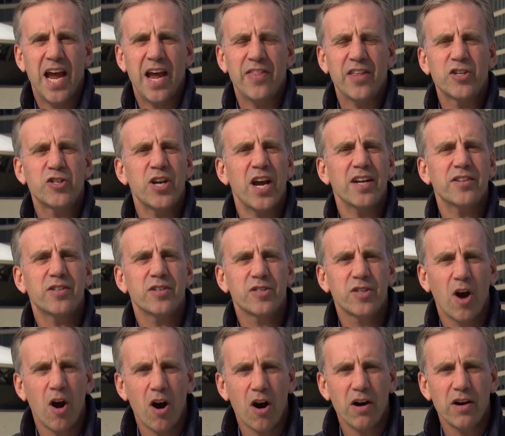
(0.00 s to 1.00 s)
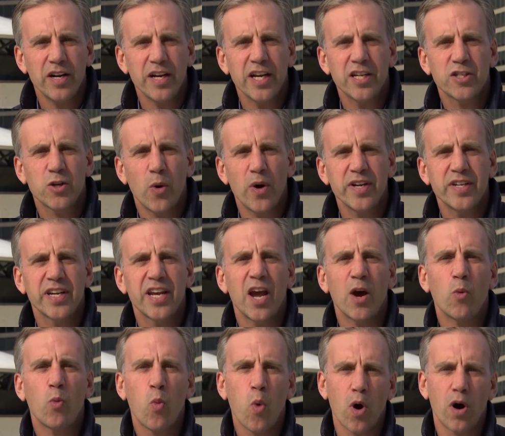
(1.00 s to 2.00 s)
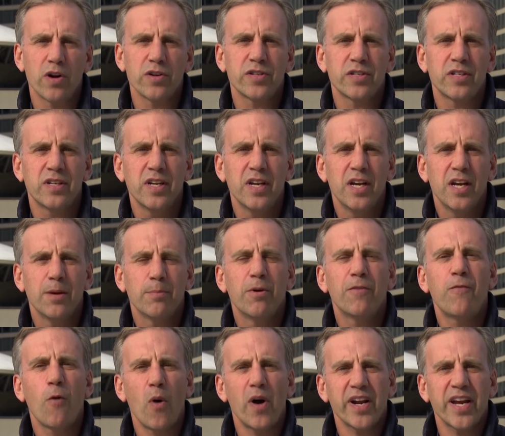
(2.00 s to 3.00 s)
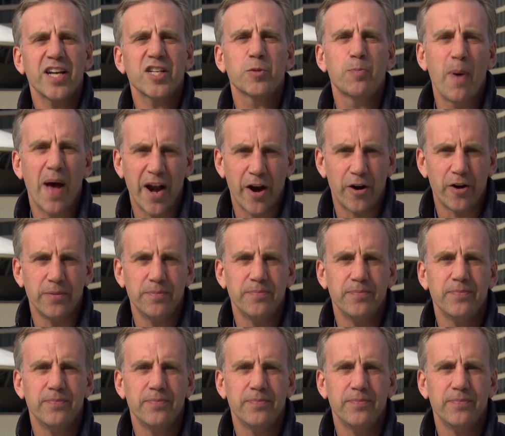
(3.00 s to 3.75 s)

And the chances are it's going to get worse before it gets better.